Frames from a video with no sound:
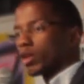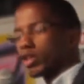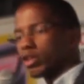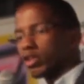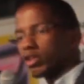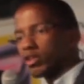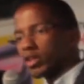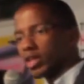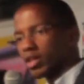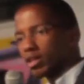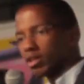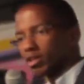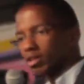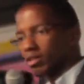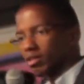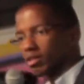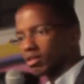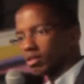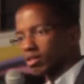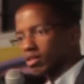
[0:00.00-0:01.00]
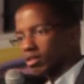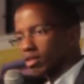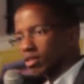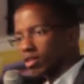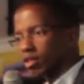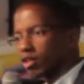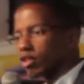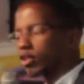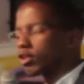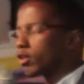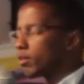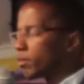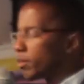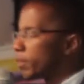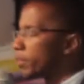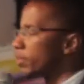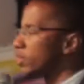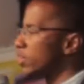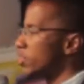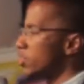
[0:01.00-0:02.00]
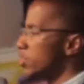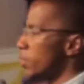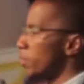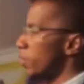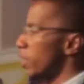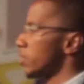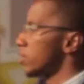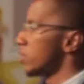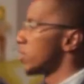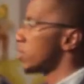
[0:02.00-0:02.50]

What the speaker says: what are you doing? You could be potentially